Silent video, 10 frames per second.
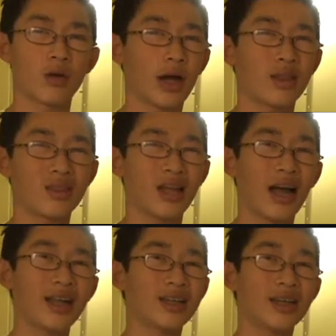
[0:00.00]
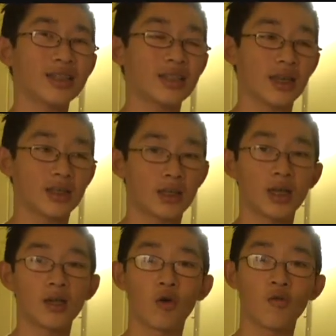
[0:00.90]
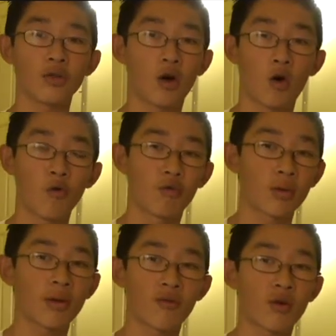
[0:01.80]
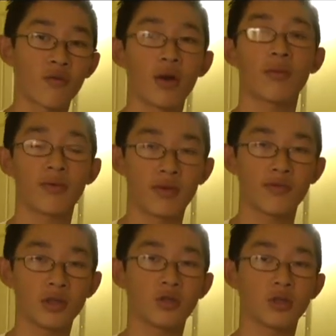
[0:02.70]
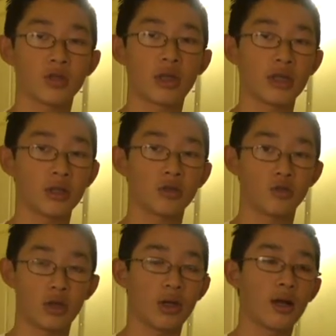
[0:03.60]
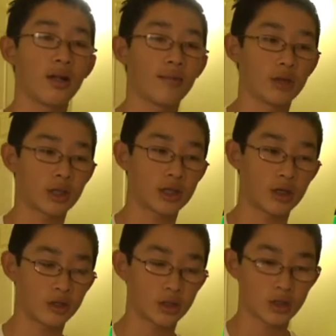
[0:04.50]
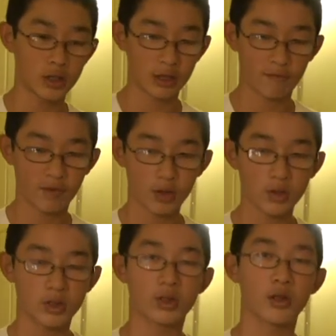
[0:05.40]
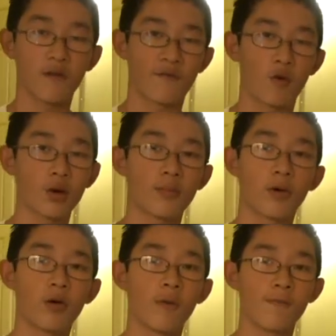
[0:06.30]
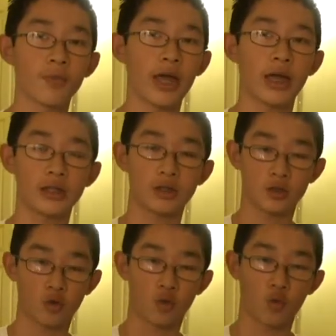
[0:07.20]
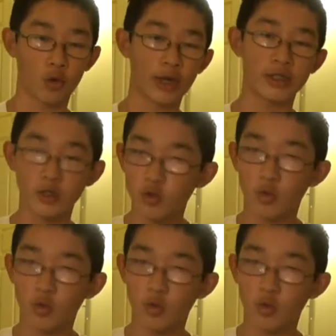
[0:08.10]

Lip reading: I guess like taken over the whole 4x4 and 5x5 industry, because they're just like very affordable and great